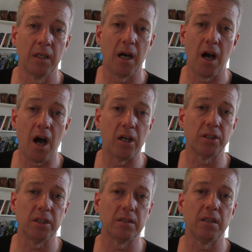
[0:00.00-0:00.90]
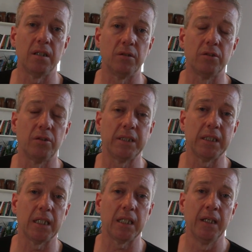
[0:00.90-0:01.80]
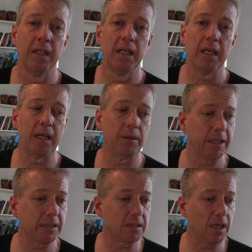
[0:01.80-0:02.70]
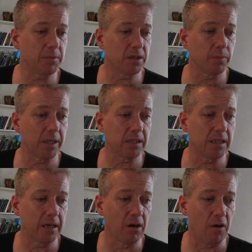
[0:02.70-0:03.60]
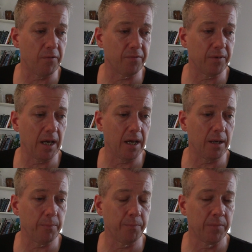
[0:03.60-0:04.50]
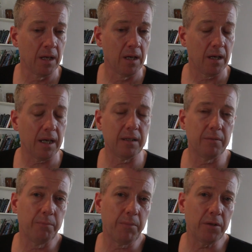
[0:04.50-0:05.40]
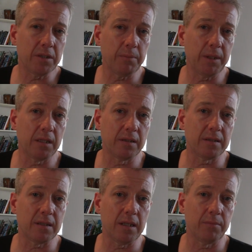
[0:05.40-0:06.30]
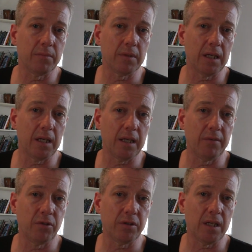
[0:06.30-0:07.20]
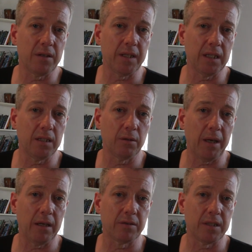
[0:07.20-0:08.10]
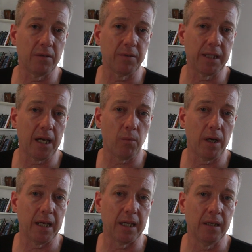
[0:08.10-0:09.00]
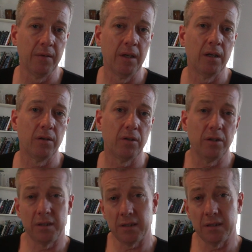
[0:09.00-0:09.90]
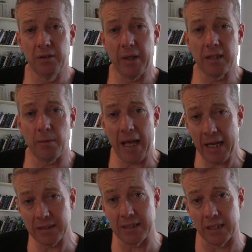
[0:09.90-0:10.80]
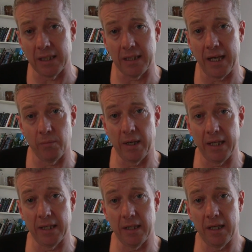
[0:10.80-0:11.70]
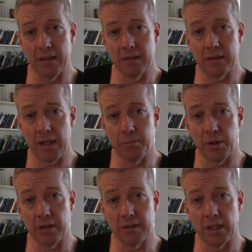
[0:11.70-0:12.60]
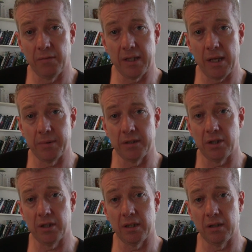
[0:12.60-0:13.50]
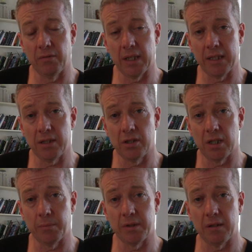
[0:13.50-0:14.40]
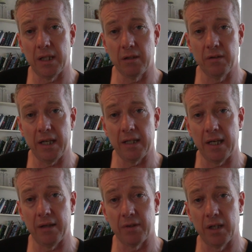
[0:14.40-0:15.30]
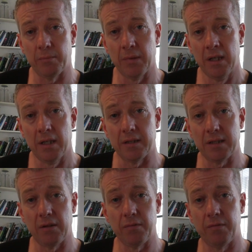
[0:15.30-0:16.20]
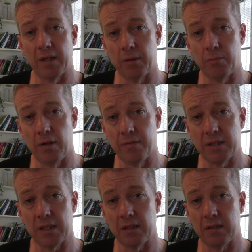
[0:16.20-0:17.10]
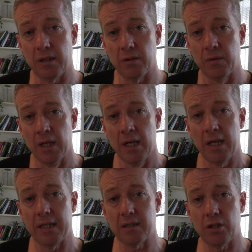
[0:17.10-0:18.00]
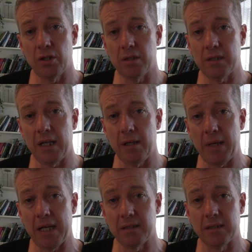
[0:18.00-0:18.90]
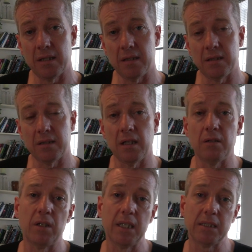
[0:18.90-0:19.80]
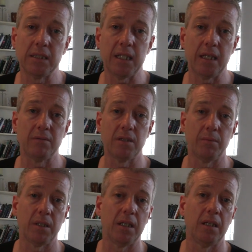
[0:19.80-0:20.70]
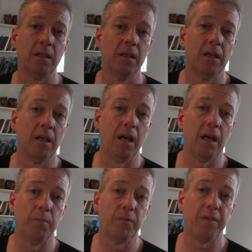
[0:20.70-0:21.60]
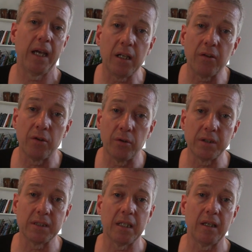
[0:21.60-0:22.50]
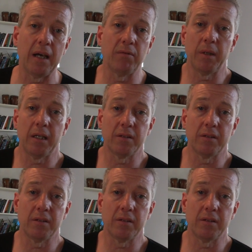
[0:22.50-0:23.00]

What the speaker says: harsh internal critic. It's time to switch that off. Mostly because if you start thinking about yourself in that way, you end up acting in that way and putting yourself in that position in your relationship, so that you then have a self-fulfilling prophecy. So it's a good exercise to start writing down some of the failure thoughts that you have about